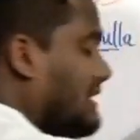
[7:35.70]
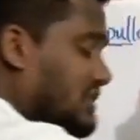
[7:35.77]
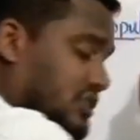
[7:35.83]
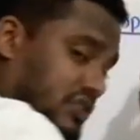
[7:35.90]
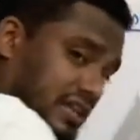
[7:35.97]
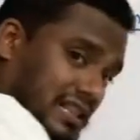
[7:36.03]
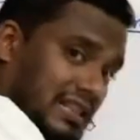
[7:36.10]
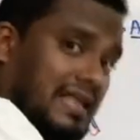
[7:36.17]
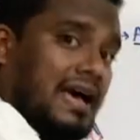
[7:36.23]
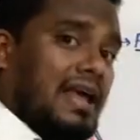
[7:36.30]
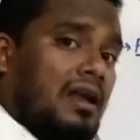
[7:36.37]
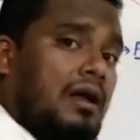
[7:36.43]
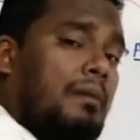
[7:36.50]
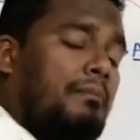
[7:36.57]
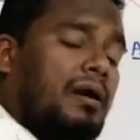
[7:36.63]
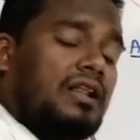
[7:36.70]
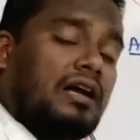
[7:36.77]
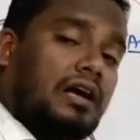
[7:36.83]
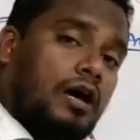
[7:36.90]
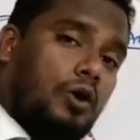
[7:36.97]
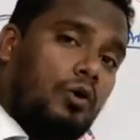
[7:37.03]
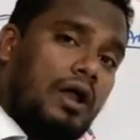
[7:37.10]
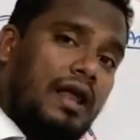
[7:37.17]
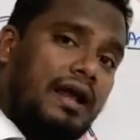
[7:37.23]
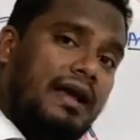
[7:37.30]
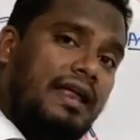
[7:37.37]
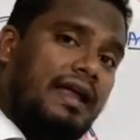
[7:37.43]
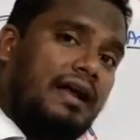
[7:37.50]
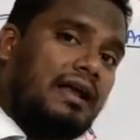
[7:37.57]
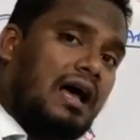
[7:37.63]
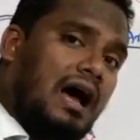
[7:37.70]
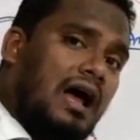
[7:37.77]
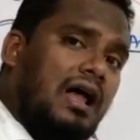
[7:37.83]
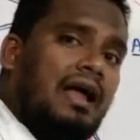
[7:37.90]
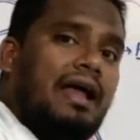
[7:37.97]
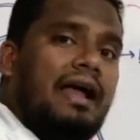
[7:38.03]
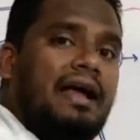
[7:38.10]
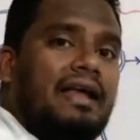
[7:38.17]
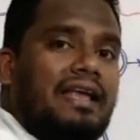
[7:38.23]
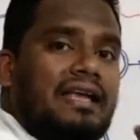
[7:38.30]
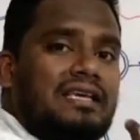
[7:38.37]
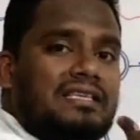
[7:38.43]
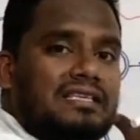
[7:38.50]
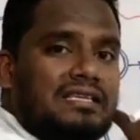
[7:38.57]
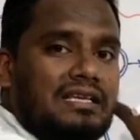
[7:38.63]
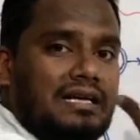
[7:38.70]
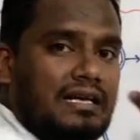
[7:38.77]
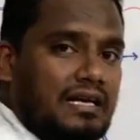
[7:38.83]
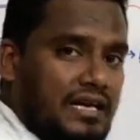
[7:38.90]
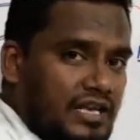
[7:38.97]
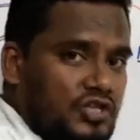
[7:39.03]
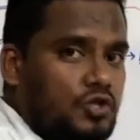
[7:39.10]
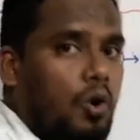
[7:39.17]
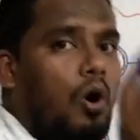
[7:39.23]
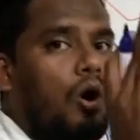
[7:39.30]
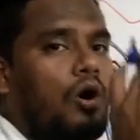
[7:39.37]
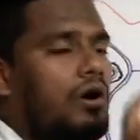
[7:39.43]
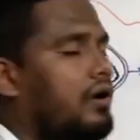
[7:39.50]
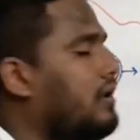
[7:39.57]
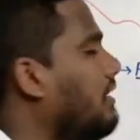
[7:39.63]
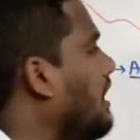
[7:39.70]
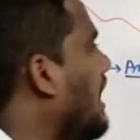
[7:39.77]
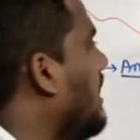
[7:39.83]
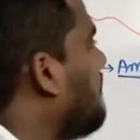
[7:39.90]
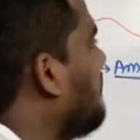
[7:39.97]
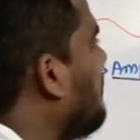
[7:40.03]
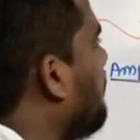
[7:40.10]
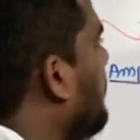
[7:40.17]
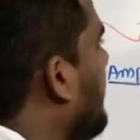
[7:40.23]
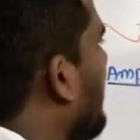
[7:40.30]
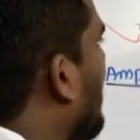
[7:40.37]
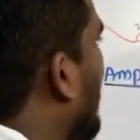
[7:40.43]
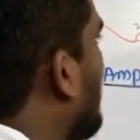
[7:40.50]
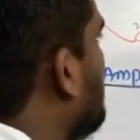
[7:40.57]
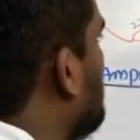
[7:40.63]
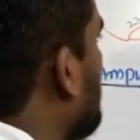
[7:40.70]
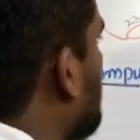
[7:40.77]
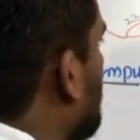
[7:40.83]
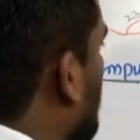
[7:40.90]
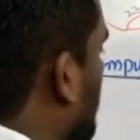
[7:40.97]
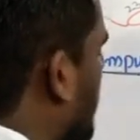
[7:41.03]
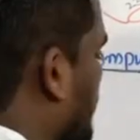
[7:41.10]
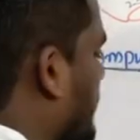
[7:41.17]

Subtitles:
is still there, but the corona radiata, it is dissolved after fertilization.